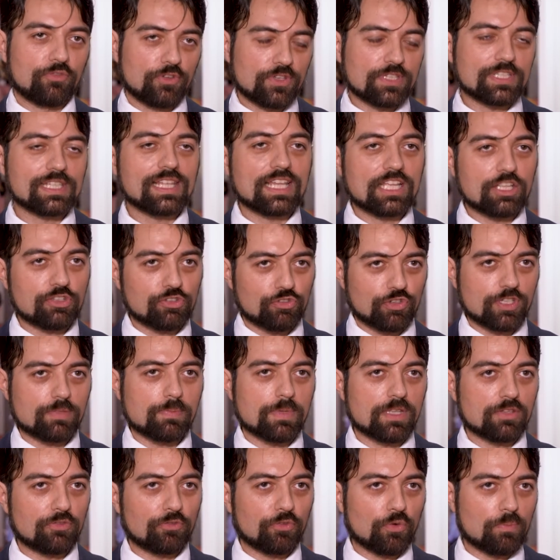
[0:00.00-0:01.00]
first line
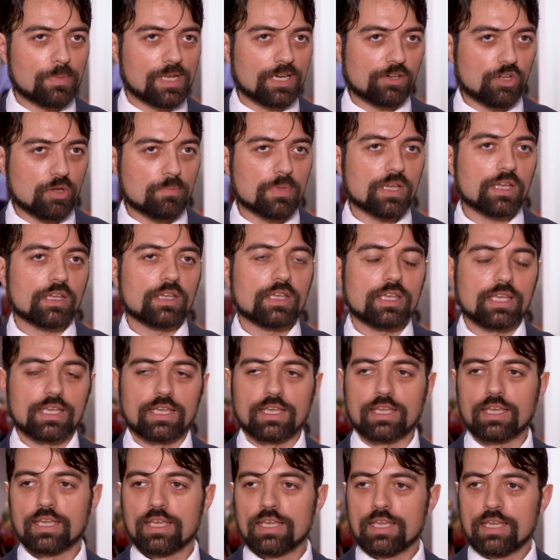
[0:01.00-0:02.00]
treatment for melanoma
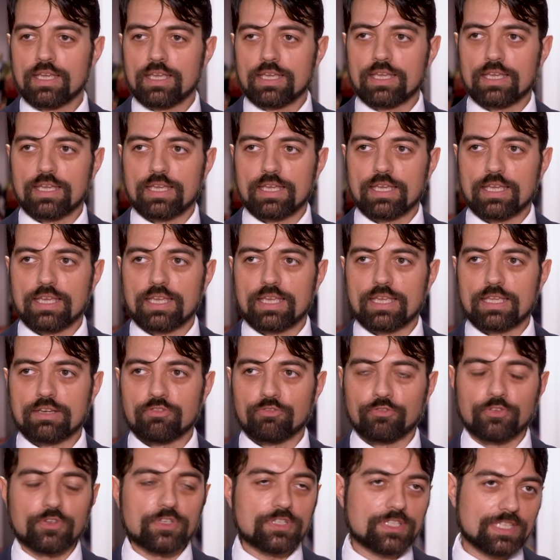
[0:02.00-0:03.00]
in
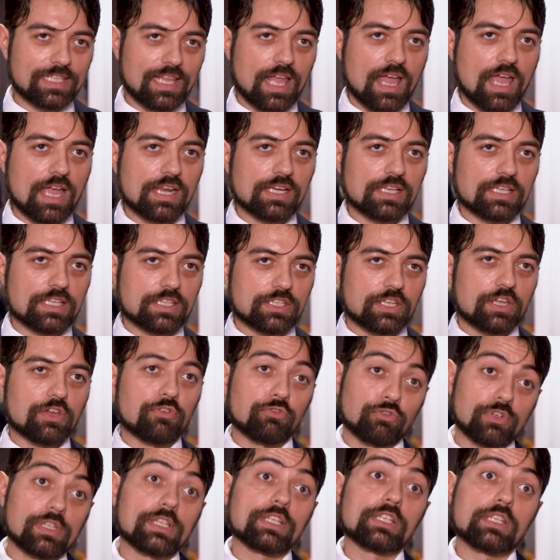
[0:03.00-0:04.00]
first line is a
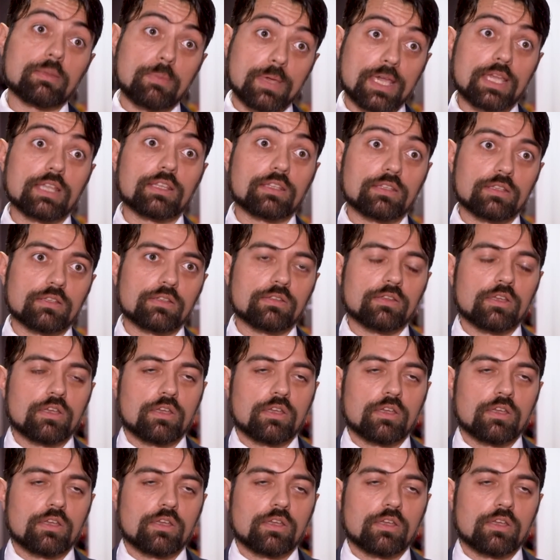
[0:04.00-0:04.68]
really debated